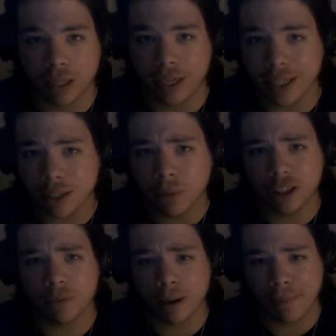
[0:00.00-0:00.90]
get them on the
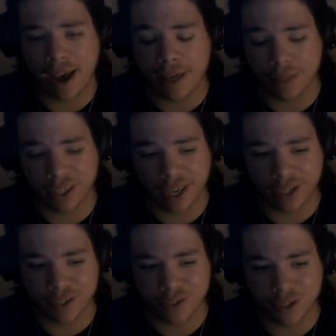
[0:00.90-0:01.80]
right path again
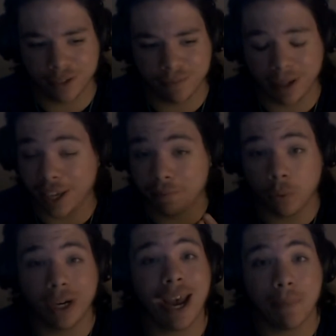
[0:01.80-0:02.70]
and sort of make
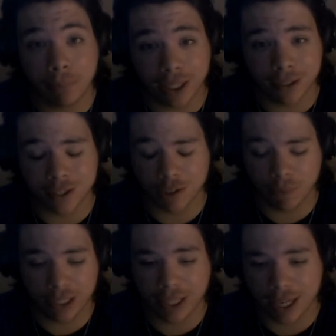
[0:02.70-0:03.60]
everyone happy and stuff
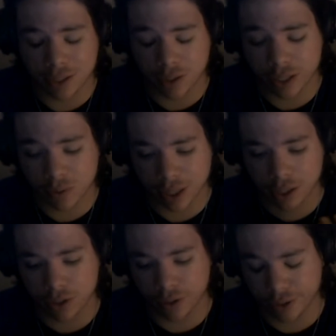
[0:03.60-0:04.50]
like that. So that's what the
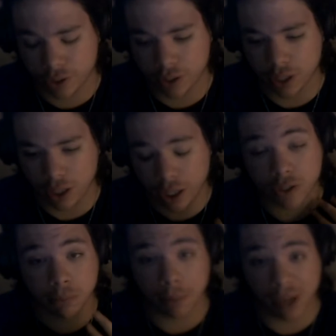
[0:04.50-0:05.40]
series is, is
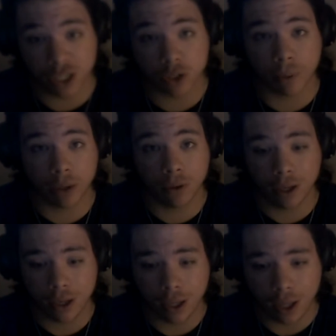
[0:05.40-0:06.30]
going to be based around.
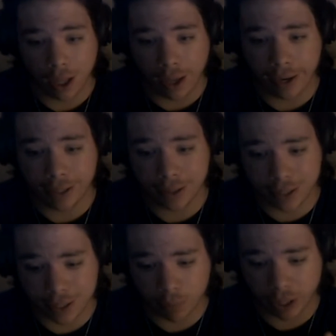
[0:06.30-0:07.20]
And
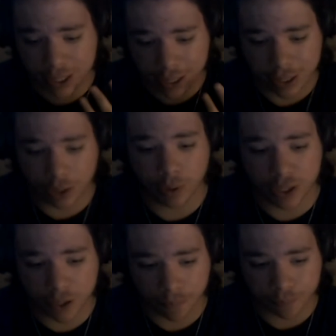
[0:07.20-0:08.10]
this, when I say
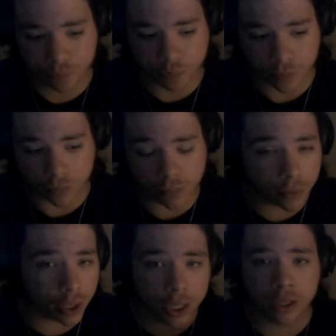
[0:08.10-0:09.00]
series,
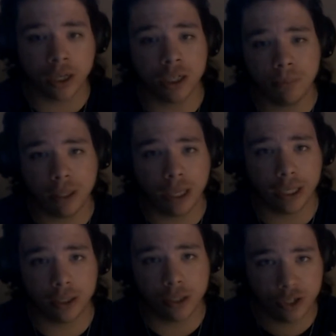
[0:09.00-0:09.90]
it's not going to be
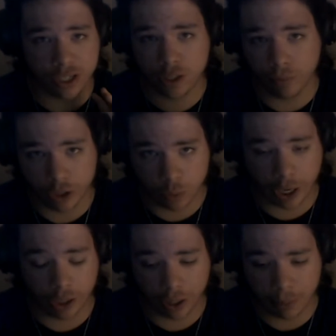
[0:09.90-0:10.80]
like Jesse
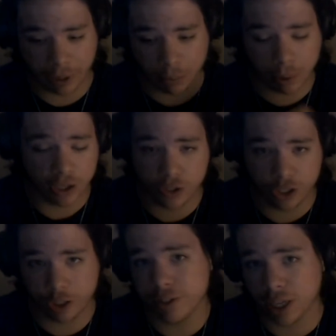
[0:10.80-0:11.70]
Ridgway or like my depression
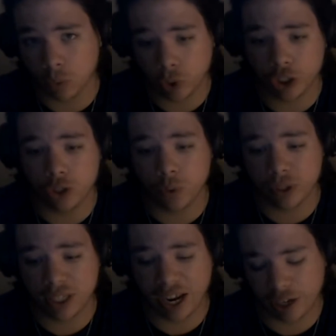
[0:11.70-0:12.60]
series I want to do.
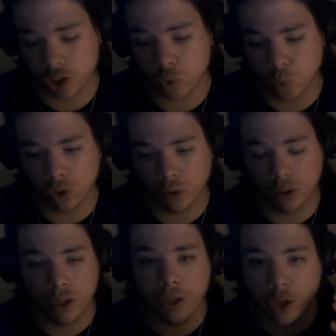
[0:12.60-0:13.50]
It's an actual,
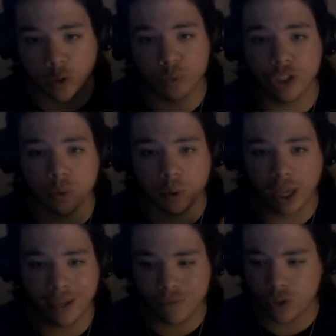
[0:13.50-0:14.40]
real
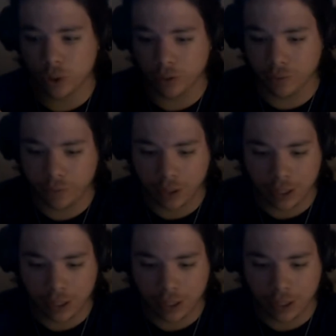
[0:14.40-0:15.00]
life sort of,